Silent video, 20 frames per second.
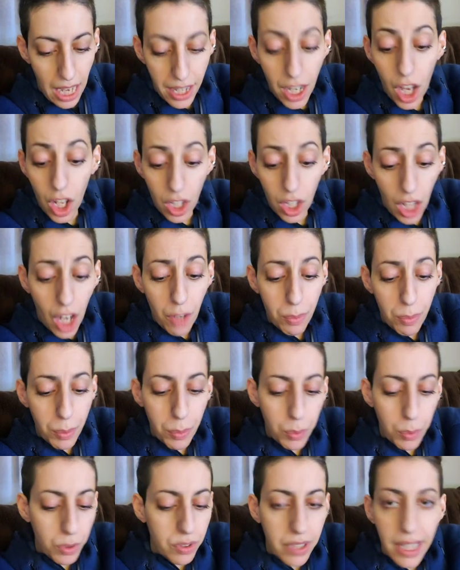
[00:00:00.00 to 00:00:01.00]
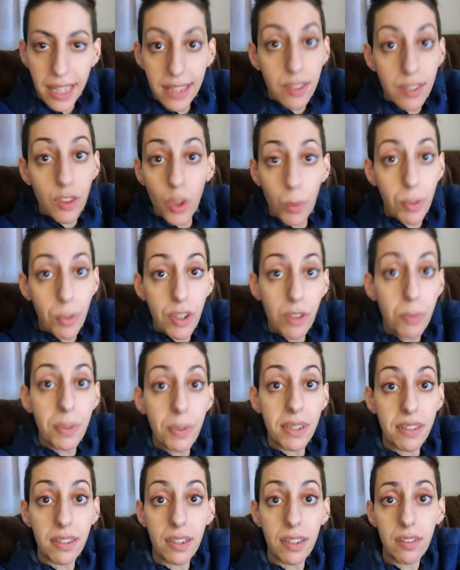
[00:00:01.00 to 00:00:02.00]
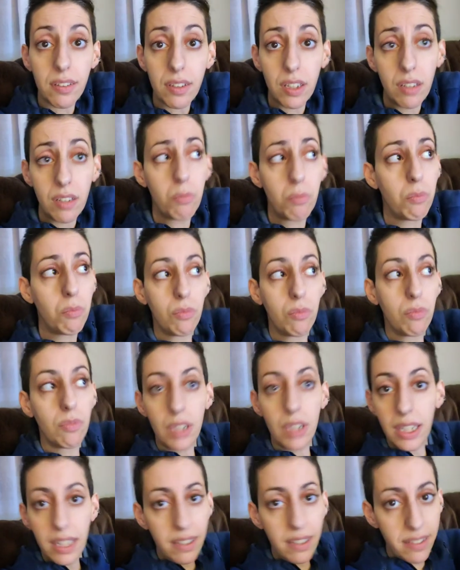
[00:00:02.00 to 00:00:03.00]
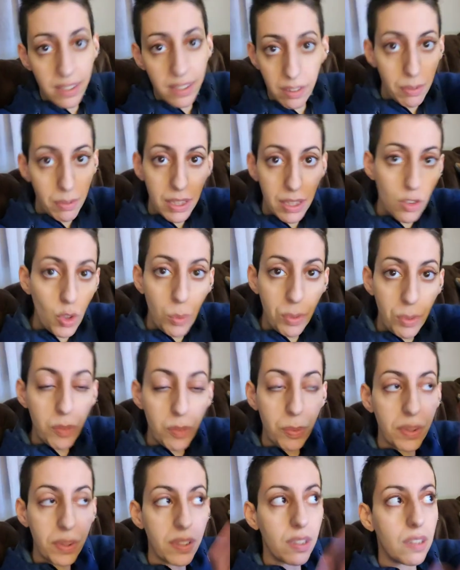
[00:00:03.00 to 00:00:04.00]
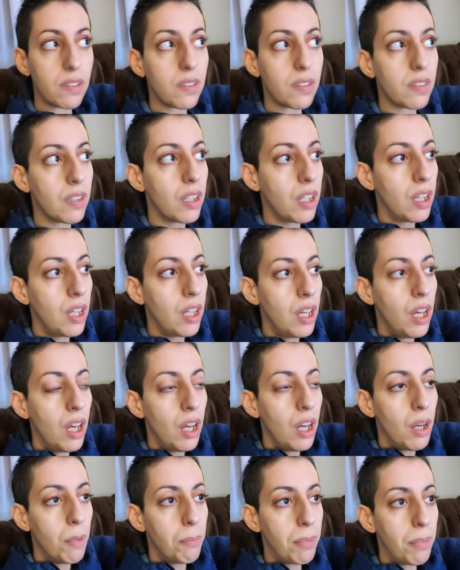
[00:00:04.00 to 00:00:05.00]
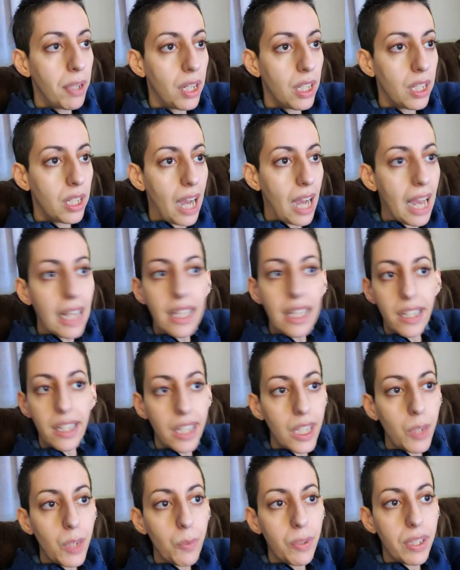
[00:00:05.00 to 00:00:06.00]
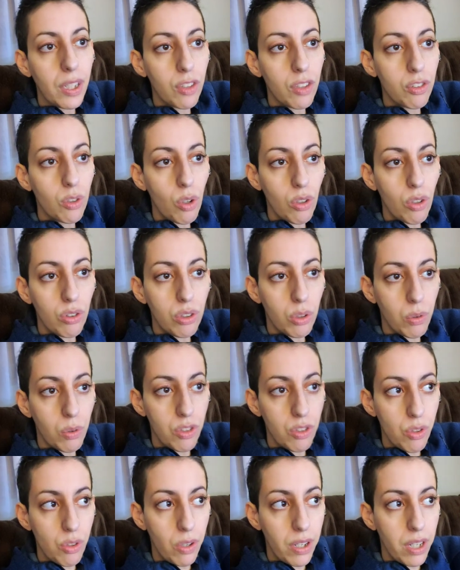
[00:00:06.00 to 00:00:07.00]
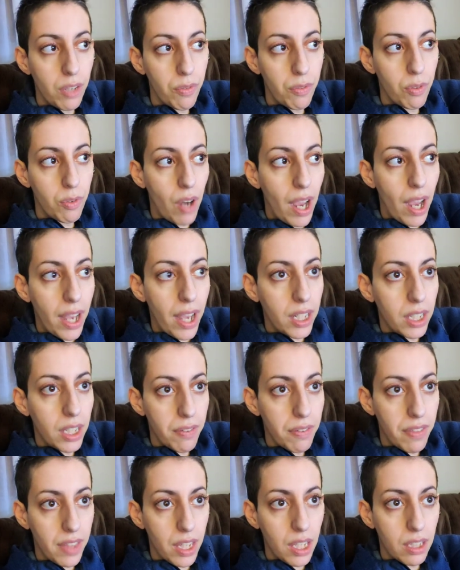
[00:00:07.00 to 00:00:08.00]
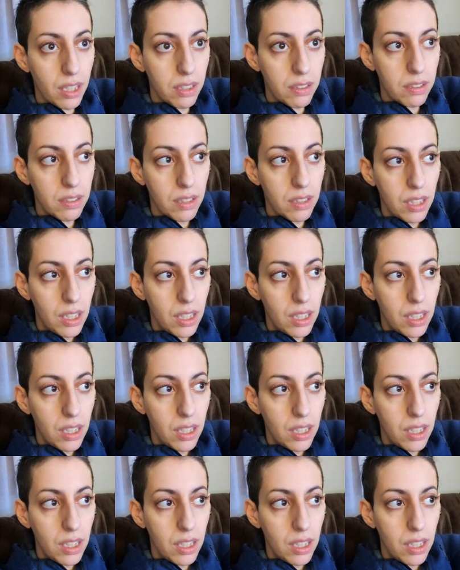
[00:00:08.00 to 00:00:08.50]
a lot of people will say it's nobody's business, and it isn't. It's nobody's business, but I, like anyone else, also enjoy a variety of things,